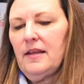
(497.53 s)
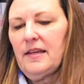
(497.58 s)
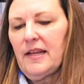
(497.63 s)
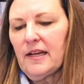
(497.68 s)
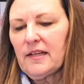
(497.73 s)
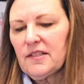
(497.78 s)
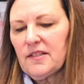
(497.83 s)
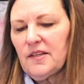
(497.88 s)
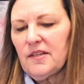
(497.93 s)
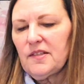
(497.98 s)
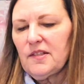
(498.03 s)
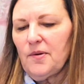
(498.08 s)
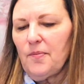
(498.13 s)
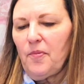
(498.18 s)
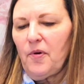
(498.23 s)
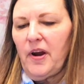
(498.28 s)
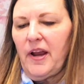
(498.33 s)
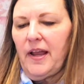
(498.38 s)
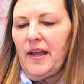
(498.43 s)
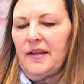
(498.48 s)
Next is the
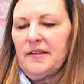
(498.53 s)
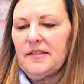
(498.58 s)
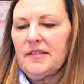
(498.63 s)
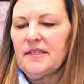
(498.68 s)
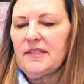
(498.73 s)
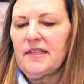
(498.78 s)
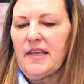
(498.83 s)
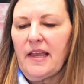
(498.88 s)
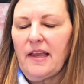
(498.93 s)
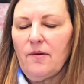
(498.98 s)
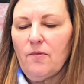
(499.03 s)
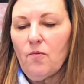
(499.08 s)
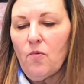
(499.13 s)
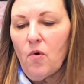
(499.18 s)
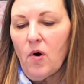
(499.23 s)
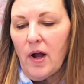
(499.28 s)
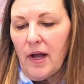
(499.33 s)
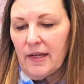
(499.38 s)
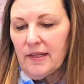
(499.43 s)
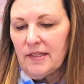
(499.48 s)
brand Say
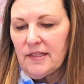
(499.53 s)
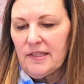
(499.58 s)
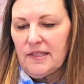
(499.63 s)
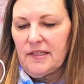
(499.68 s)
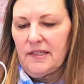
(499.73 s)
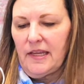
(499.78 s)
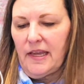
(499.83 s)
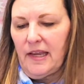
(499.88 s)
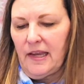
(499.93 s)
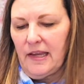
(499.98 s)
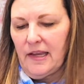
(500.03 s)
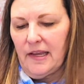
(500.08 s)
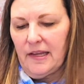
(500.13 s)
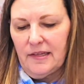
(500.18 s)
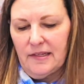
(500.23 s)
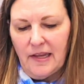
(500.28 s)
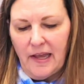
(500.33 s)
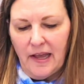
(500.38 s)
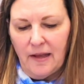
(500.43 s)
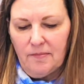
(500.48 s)
What,
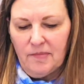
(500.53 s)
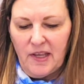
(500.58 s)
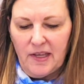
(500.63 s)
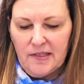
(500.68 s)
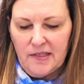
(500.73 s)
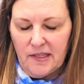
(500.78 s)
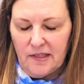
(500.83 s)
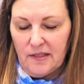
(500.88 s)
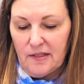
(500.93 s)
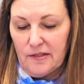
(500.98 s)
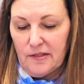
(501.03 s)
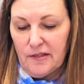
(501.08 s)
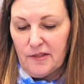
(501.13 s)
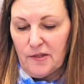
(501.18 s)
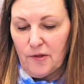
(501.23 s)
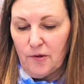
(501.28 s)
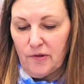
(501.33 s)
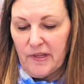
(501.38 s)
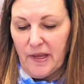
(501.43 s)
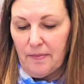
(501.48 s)
and I'm guessing this is
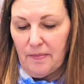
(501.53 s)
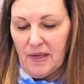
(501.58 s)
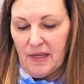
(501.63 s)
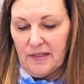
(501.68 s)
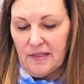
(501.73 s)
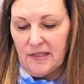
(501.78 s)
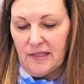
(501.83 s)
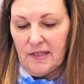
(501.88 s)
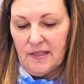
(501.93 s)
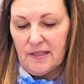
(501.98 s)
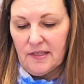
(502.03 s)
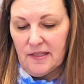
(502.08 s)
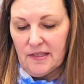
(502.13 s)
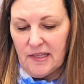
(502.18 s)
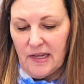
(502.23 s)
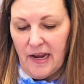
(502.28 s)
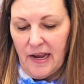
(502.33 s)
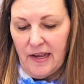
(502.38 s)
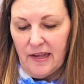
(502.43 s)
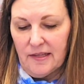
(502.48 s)
sold at Macy's because
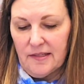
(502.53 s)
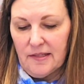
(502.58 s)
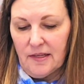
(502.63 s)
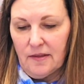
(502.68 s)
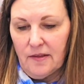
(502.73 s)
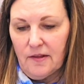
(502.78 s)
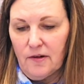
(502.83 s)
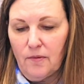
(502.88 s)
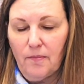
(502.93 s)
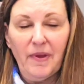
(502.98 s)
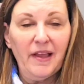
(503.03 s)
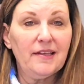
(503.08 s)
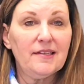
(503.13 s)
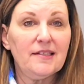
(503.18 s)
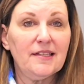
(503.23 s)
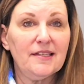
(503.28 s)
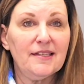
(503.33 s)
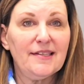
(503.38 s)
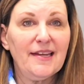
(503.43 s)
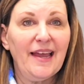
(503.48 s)
it has a little
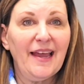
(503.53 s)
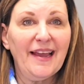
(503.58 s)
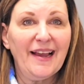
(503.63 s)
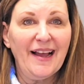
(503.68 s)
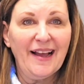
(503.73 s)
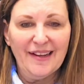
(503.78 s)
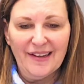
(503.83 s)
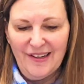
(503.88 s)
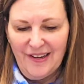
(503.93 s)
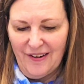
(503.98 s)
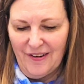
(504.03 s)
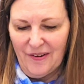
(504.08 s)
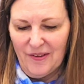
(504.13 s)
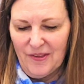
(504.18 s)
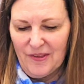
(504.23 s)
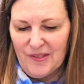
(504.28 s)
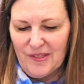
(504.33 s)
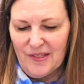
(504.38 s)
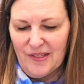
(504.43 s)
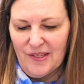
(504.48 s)
Macy's tag on here.
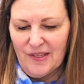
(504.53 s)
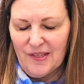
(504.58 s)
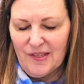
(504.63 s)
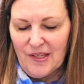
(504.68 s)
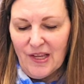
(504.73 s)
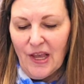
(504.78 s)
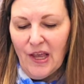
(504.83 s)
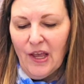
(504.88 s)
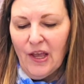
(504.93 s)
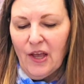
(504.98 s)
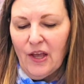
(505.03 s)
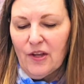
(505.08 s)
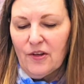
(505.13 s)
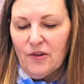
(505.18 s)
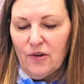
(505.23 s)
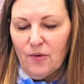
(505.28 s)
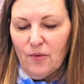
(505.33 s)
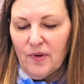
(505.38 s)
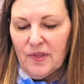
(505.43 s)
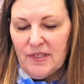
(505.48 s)
This is
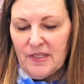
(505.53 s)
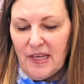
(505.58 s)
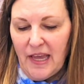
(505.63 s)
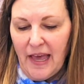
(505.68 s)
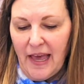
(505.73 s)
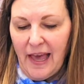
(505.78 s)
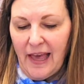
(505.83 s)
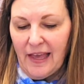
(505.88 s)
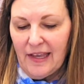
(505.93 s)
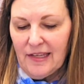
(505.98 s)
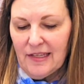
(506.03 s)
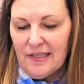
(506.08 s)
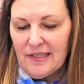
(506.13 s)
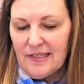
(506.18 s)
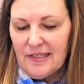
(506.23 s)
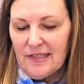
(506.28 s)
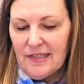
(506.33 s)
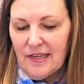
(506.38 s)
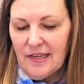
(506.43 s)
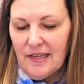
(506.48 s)
New With
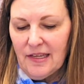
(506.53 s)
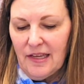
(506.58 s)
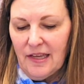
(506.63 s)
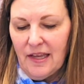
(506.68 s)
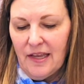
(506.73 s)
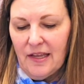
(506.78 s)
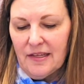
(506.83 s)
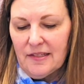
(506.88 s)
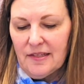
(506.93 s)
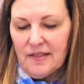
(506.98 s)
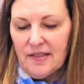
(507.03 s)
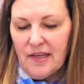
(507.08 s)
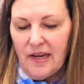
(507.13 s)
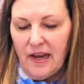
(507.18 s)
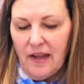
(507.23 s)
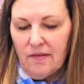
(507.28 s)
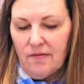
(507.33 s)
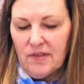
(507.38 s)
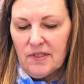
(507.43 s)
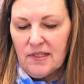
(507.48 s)
Tags. Doesn't
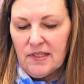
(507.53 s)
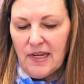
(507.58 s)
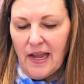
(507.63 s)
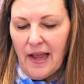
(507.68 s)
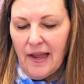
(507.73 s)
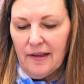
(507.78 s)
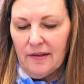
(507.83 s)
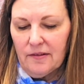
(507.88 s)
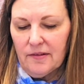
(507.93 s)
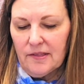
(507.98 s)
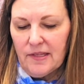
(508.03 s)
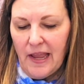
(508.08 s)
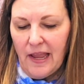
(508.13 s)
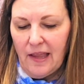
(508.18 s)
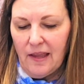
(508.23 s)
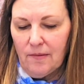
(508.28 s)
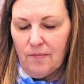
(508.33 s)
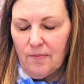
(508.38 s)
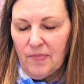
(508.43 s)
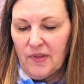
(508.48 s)
have the style
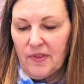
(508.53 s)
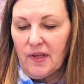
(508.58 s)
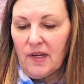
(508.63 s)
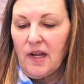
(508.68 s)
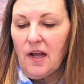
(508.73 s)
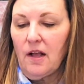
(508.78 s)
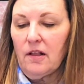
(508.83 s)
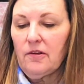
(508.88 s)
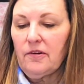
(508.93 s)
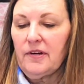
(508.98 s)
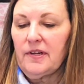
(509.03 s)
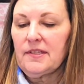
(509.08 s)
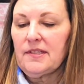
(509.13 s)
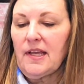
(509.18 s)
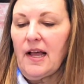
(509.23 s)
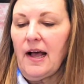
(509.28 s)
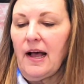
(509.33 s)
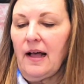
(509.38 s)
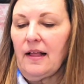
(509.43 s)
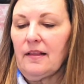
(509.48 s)
name, but the color
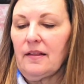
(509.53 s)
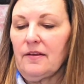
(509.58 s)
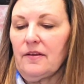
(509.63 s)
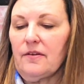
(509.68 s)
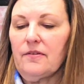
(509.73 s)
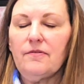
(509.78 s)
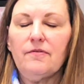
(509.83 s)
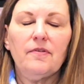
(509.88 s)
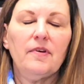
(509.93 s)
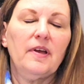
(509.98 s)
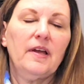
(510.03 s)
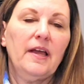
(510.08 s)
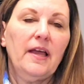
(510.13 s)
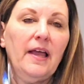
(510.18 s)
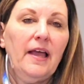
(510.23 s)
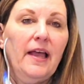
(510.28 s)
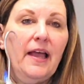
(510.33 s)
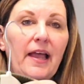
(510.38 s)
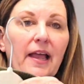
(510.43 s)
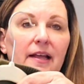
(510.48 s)
is olive,
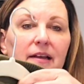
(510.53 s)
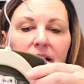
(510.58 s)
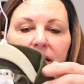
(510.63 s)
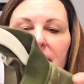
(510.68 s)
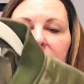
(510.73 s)
and